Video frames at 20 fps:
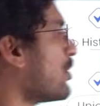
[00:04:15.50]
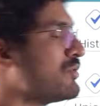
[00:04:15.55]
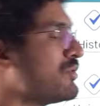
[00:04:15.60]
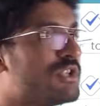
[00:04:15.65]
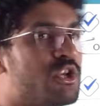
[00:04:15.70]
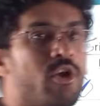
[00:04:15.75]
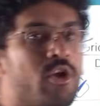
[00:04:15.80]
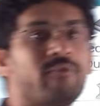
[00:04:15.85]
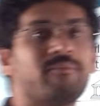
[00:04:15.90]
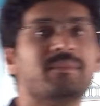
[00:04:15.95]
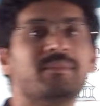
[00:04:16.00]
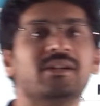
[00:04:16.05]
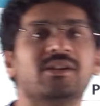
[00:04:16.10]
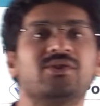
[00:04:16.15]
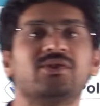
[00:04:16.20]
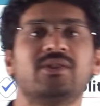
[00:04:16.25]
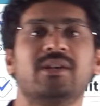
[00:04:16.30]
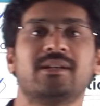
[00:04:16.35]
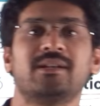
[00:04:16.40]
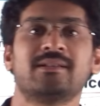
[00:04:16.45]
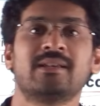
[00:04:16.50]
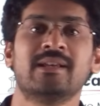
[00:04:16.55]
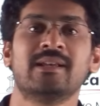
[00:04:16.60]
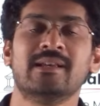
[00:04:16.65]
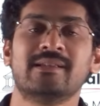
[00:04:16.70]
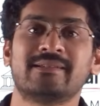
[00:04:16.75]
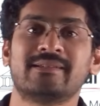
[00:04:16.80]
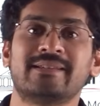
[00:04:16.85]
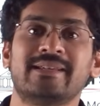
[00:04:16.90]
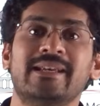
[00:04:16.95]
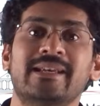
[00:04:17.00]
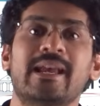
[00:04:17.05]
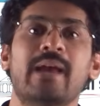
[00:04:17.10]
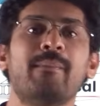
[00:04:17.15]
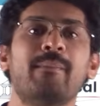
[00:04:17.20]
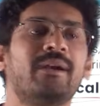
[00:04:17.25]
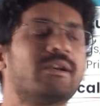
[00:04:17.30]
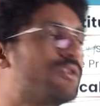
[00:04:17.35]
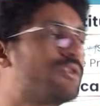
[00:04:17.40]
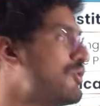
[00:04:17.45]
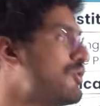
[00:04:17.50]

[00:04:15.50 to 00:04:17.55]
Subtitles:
Council of Ministers, CM and